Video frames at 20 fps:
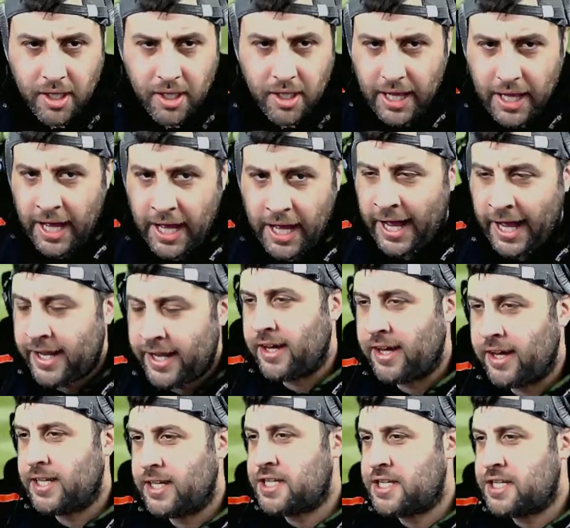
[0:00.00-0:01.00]
and
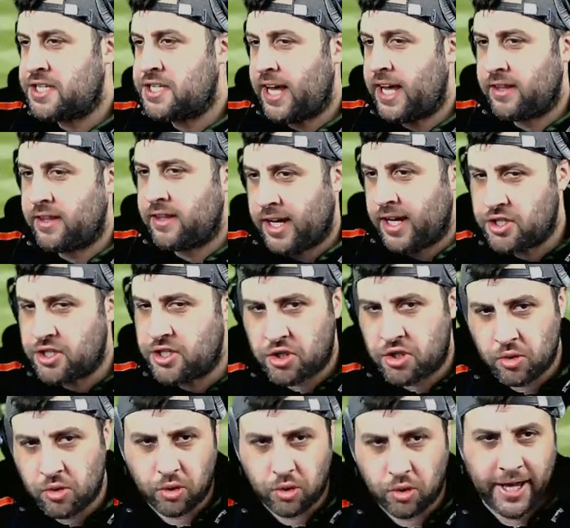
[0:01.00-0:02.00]
set their
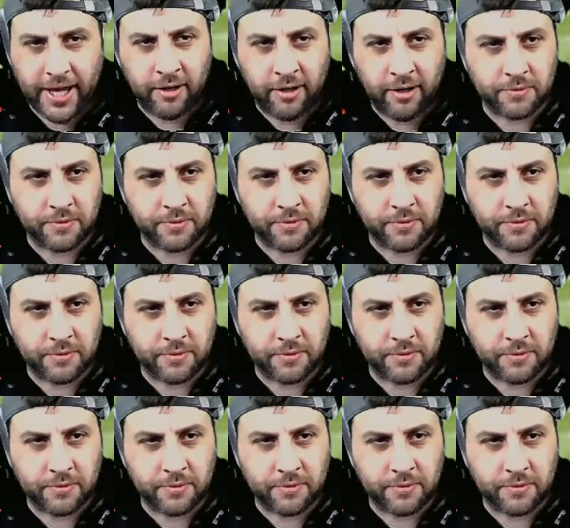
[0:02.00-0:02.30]
stall out